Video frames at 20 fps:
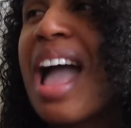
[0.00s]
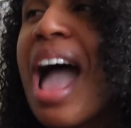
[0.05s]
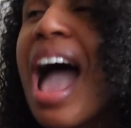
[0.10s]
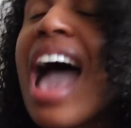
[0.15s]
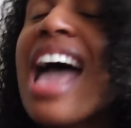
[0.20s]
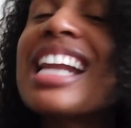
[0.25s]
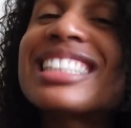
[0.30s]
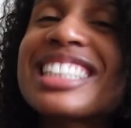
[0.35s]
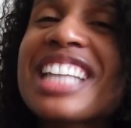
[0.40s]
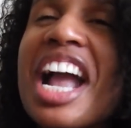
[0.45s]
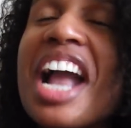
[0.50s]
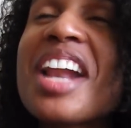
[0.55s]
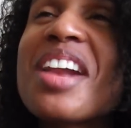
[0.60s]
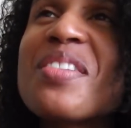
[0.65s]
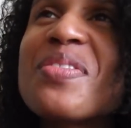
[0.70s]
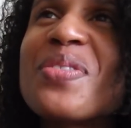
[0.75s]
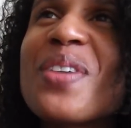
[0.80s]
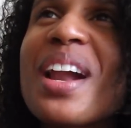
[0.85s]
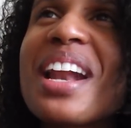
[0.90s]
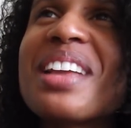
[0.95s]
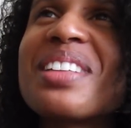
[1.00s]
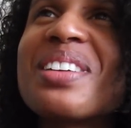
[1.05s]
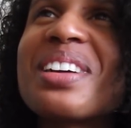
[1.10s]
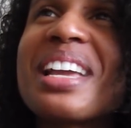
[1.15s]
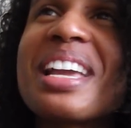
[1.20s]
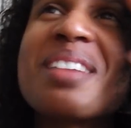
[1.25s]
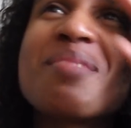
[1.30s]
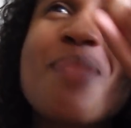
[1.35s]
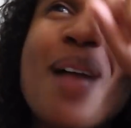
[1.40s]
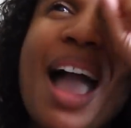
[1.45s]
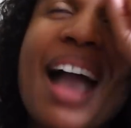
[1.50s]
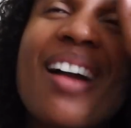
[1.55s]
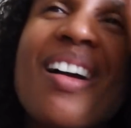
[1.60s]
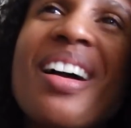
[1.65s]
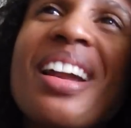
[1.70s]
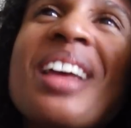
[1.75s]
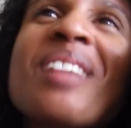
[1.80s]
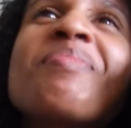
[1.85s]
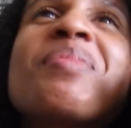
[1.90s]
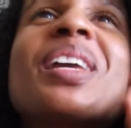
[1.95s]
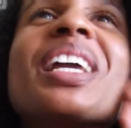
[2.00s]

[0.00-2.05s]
And it's kind of funny looking back on it,